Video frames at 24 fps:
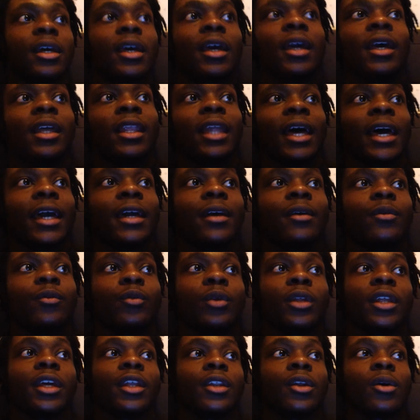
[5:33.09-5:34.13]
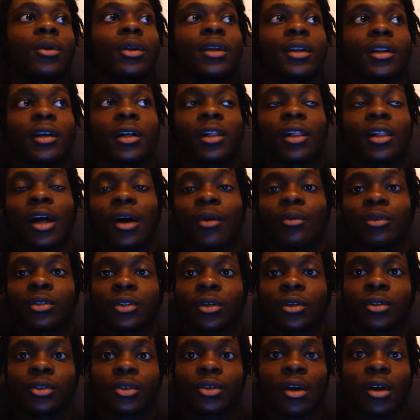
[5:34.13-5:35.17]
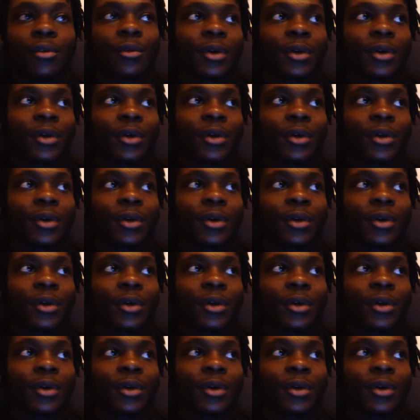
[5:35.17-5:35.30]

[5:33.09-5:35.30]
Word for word: and, like, we didn't know that the clock was going to start